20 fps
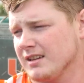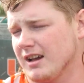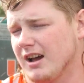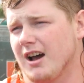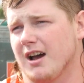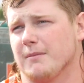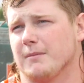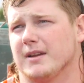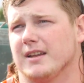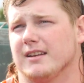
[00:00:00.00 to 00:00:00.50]

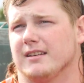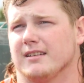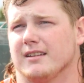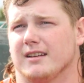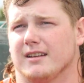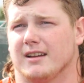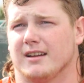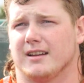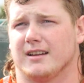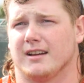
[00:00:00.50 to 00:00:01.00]
Oh, man,
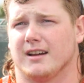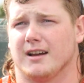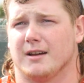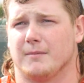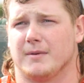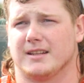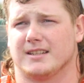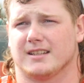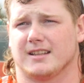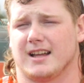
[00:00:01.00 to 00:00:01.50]

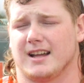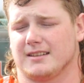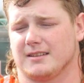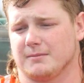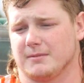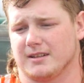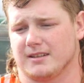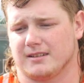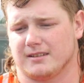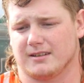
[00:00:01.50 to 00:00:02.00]
it means a lot to me.